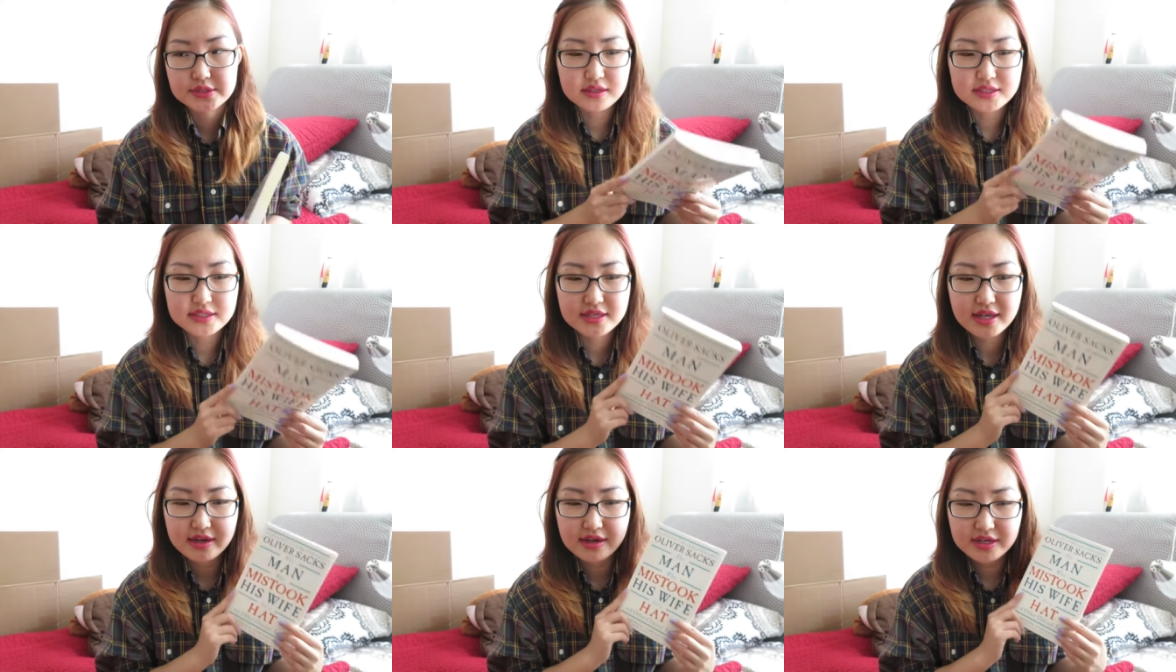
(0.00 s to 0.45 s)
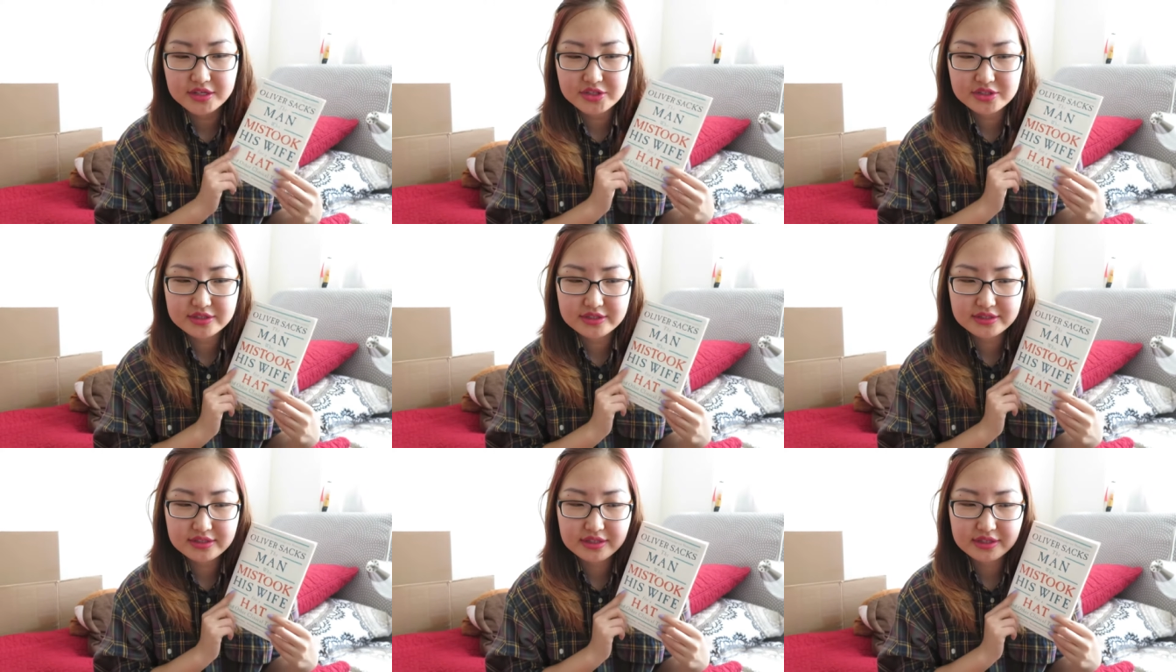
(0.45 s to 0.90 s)
It's not
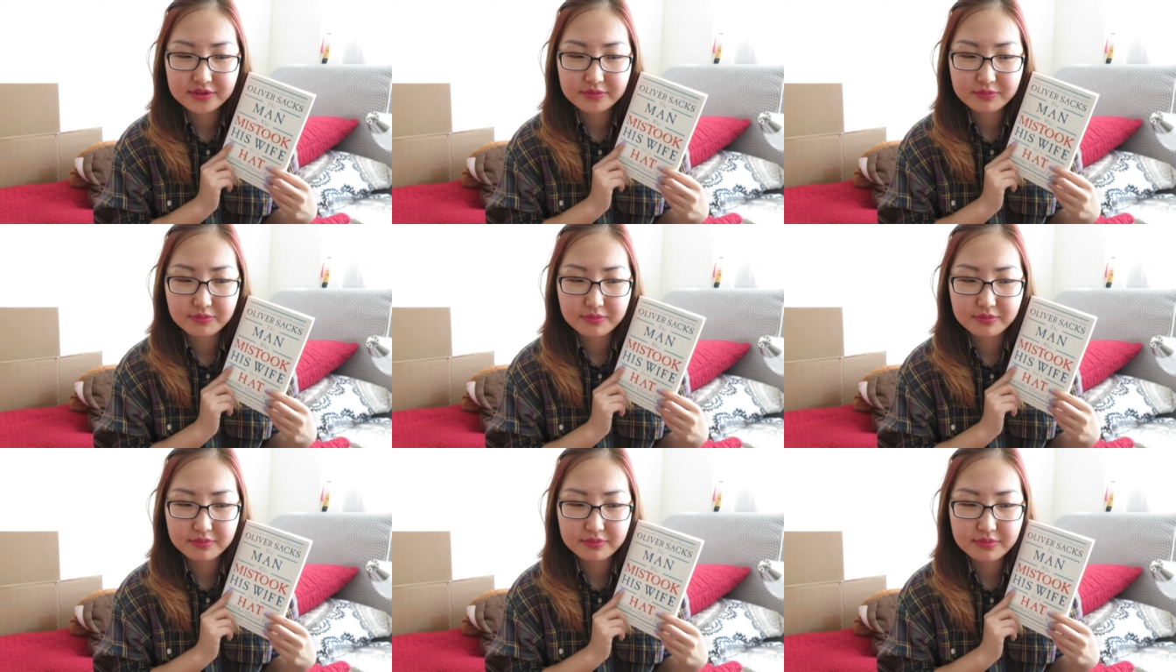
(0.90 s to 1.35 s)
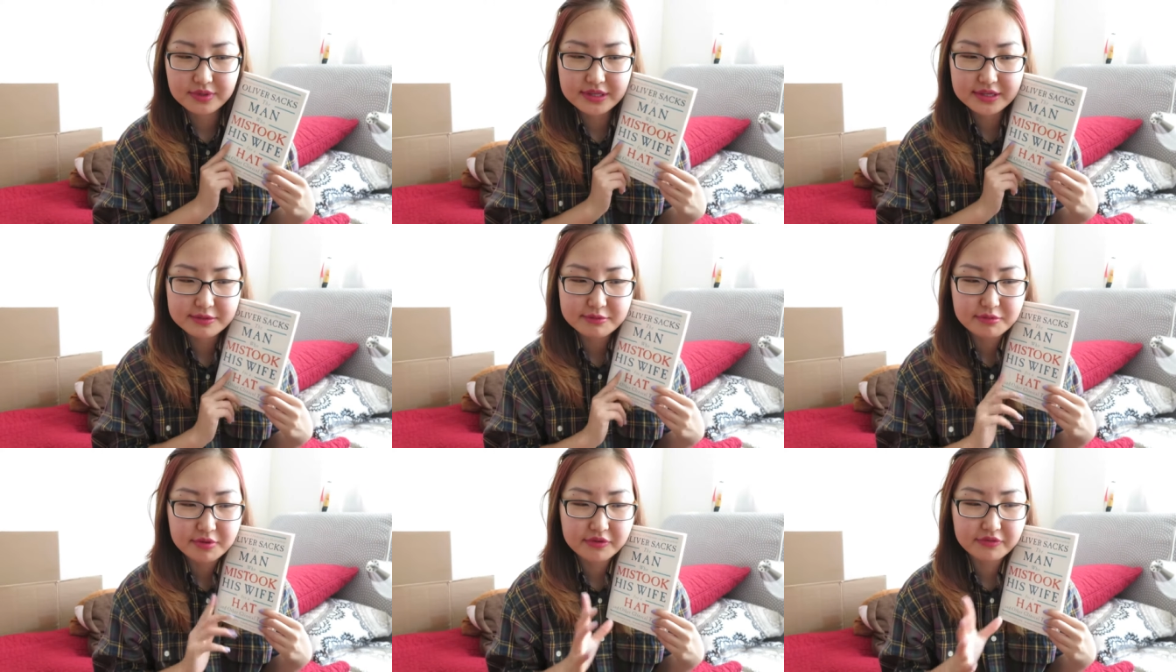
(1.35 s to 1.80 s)
actually like
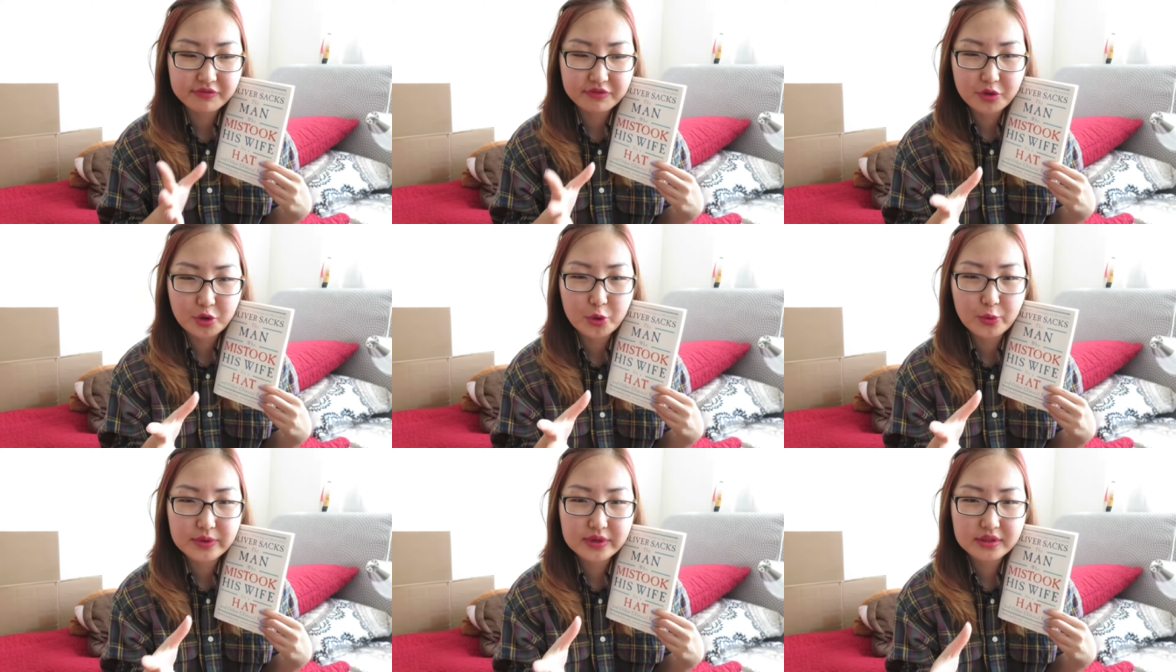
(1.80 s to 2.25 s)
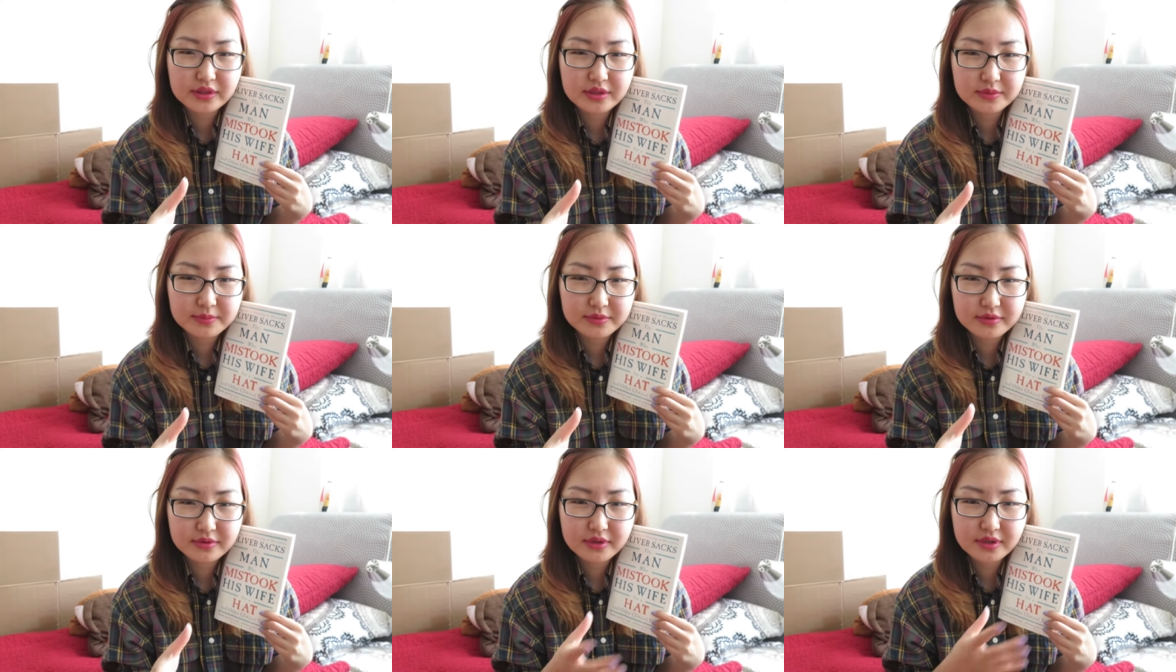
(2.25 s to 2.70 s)
me reviewing
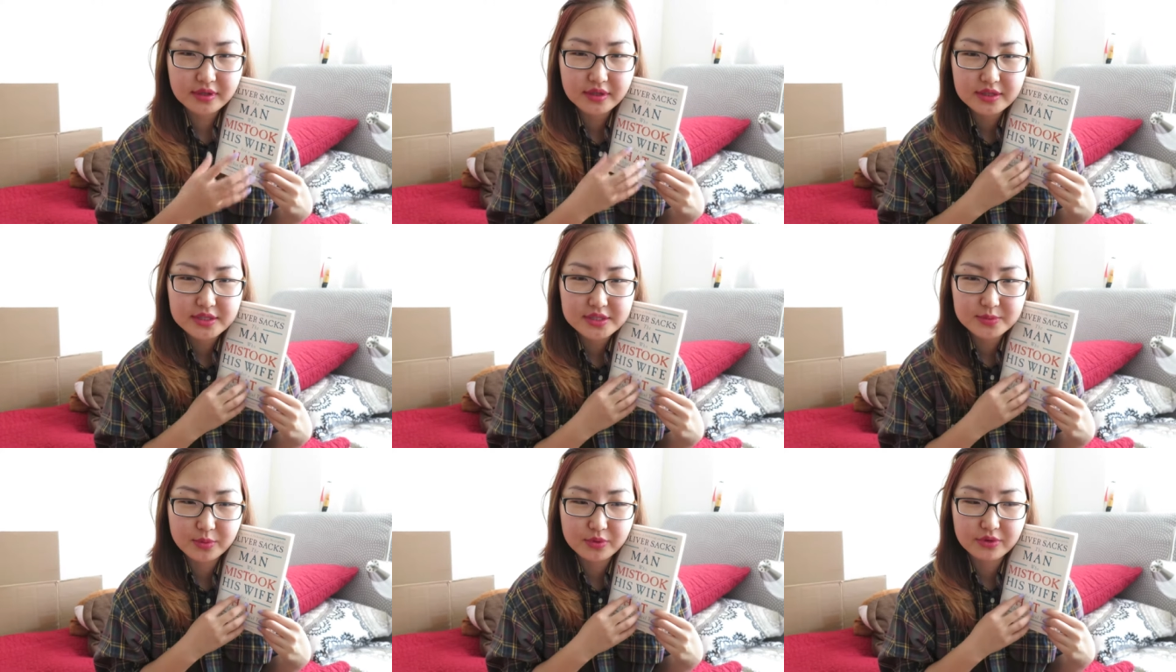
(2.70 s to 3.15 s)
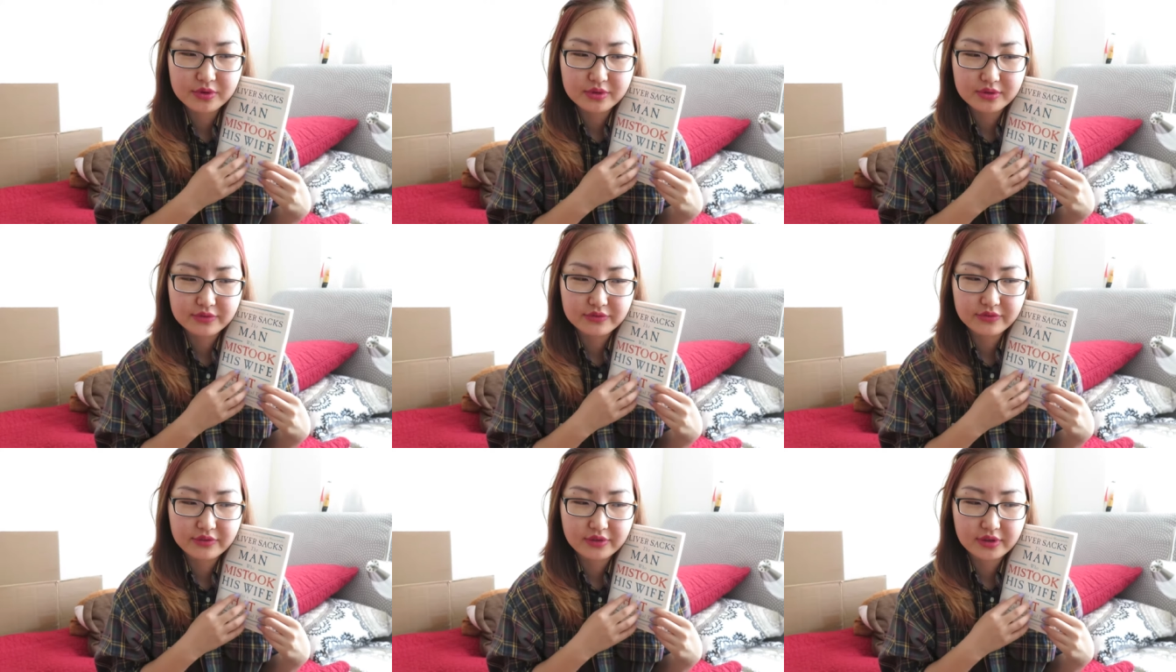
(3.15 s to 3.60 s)
the book, it's
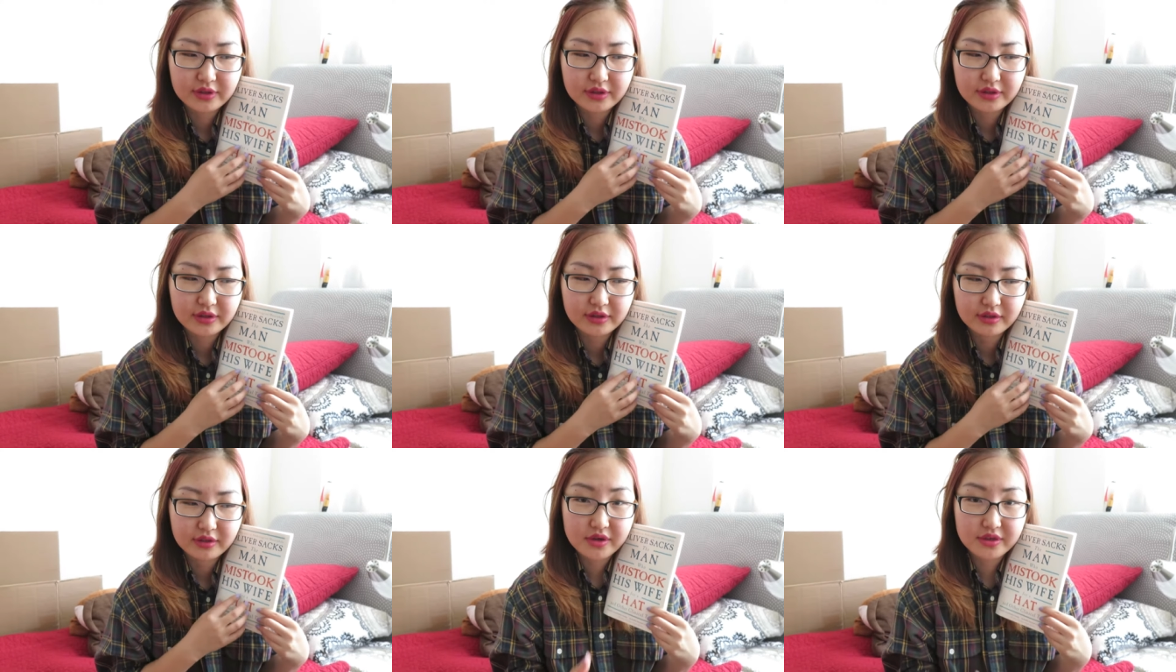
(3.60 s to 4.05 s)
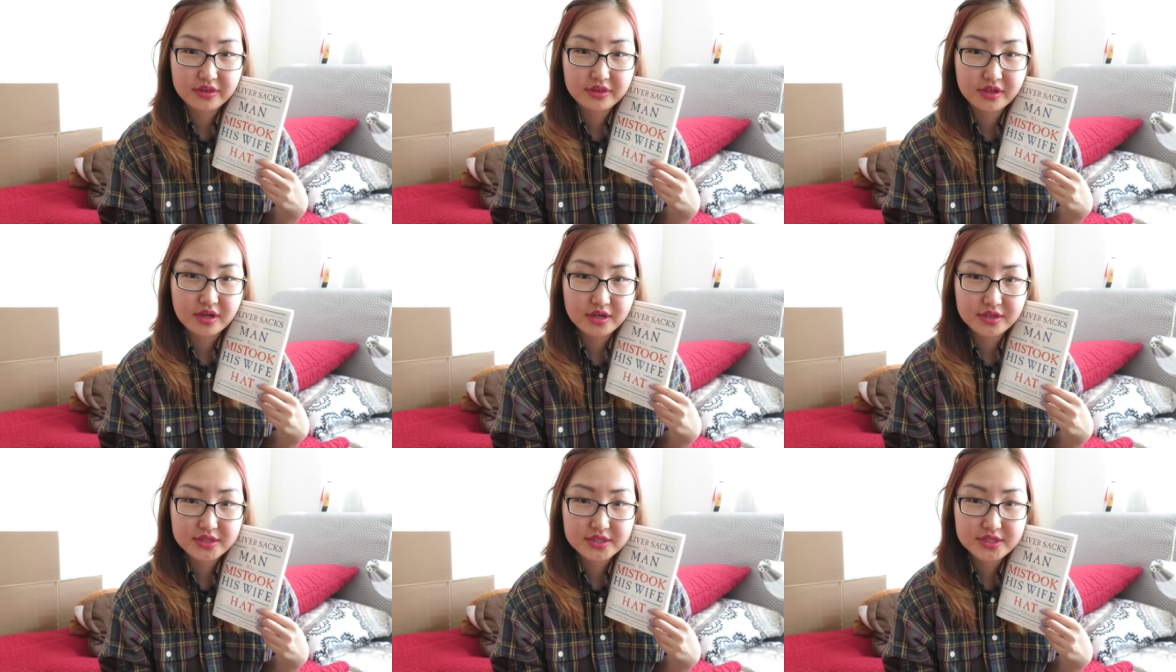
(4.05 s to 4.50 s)
more of a my
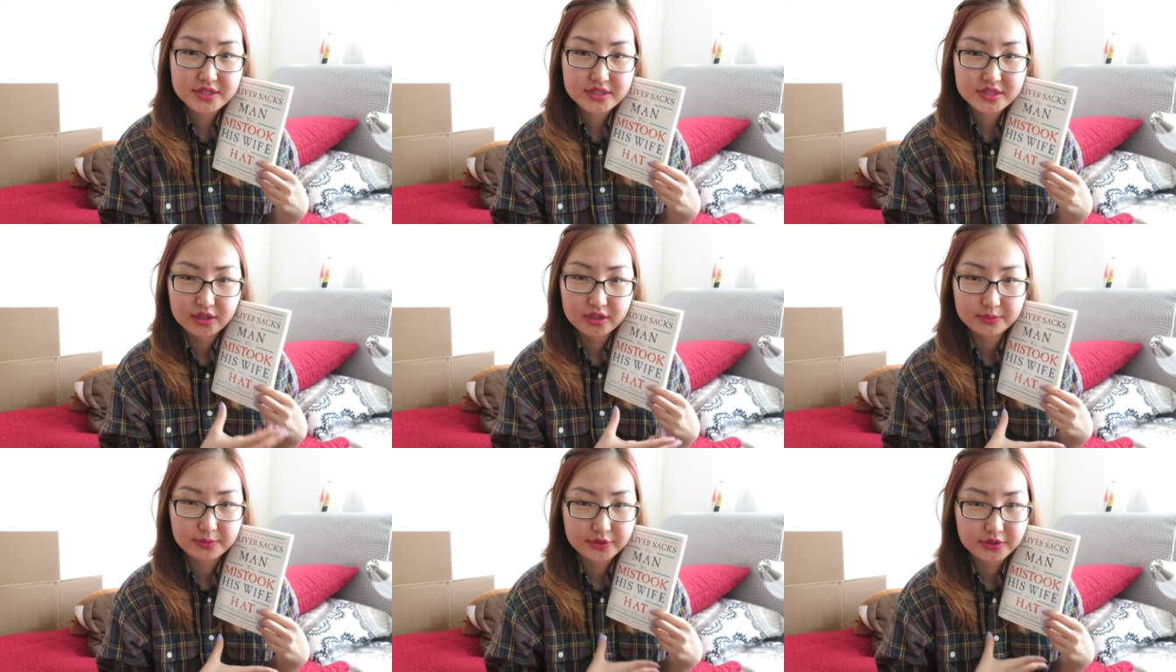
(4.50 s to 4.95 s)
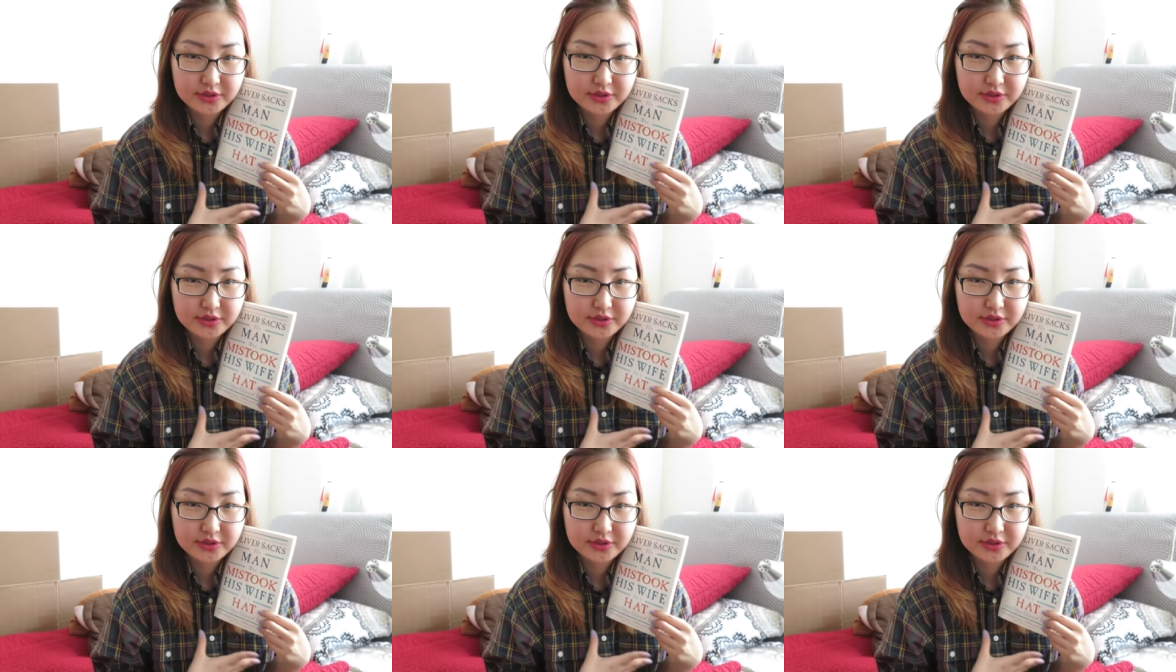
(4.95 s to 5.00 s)
thoughts on the